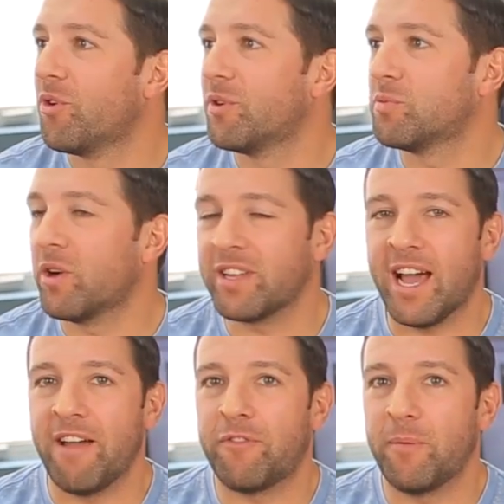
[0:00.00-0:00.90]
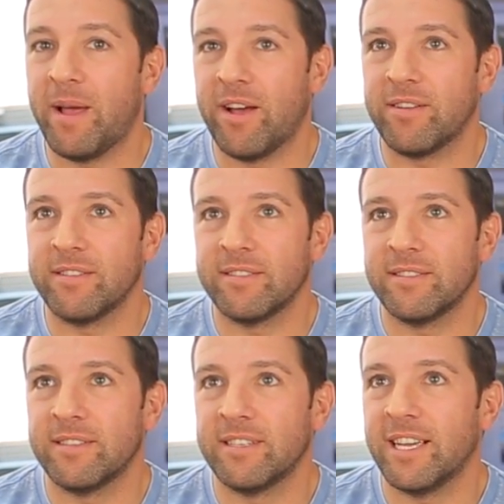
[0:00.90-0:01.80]
Well, there was one guy for about,
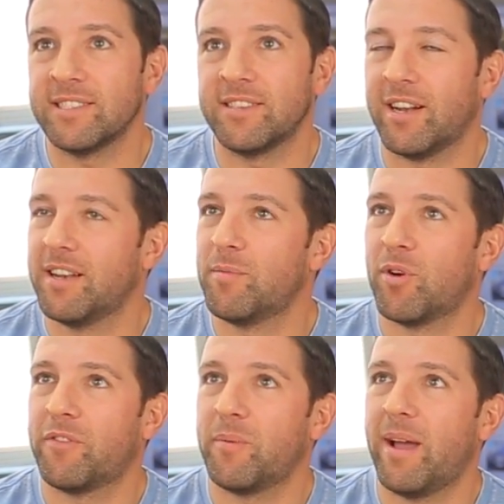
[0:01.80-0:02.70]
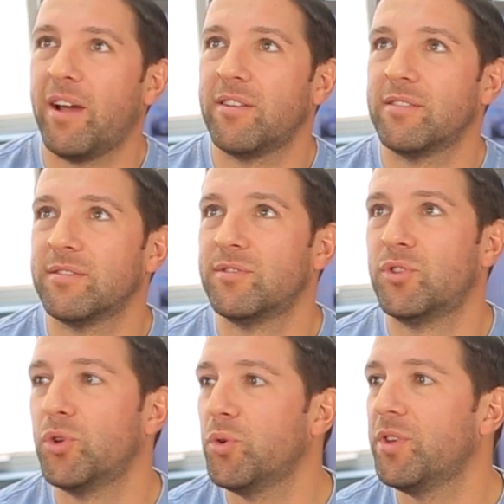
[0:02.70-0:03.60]
he hasn't done it anymore, for about
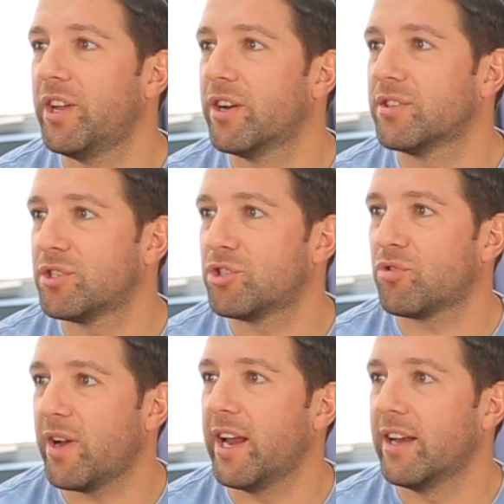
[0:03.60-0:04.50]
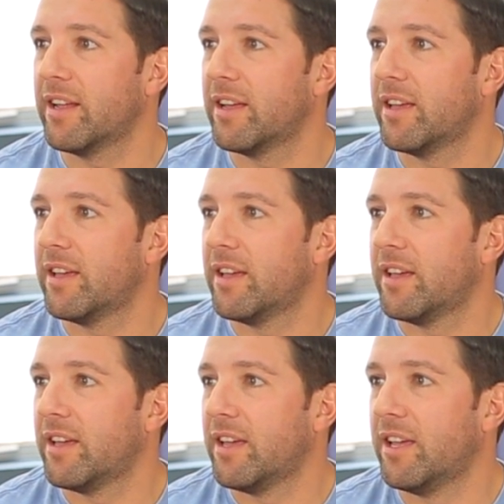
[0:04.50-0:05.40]
2 years straight.
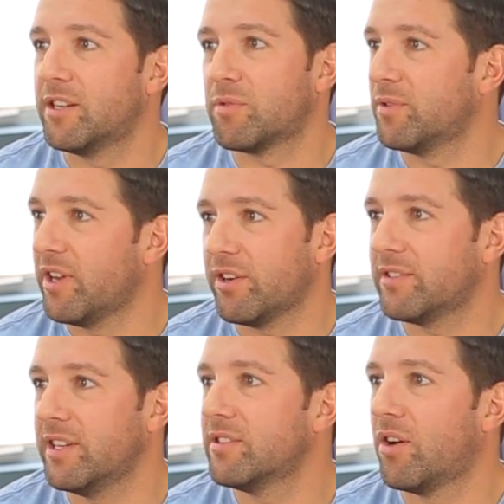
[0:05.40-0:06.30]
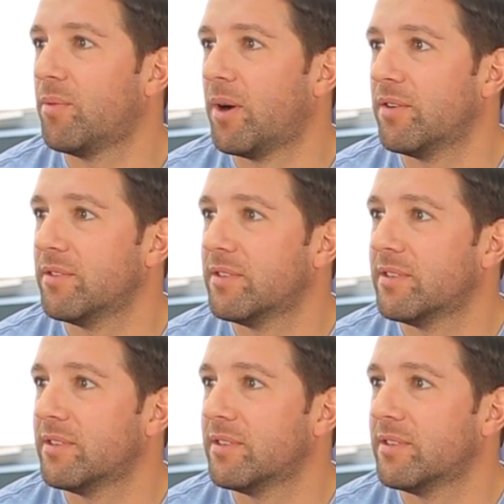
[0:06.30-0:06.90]
He just wrote Derek D is a homo.